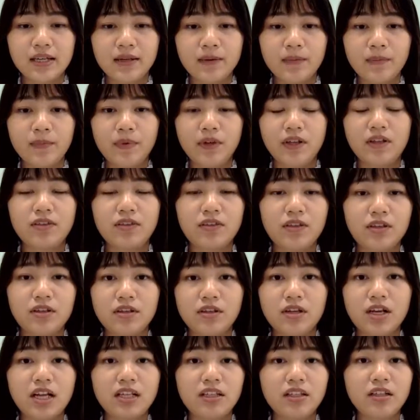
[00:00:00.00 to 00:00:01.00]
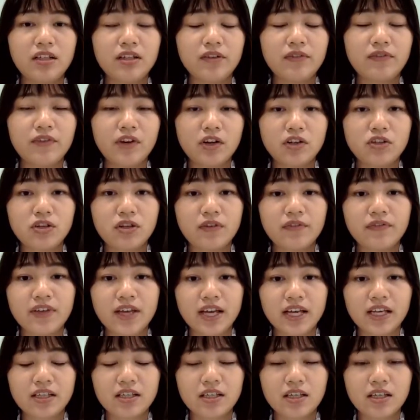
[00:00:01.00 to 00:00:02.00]
but the underlying function
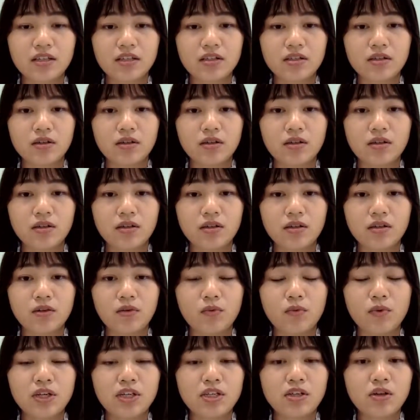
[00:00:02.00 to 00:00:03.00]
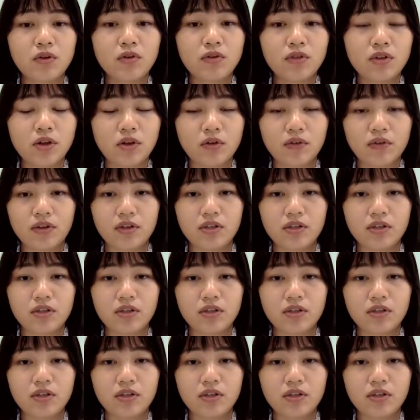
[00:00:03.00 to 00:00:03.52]
fx is we don't know,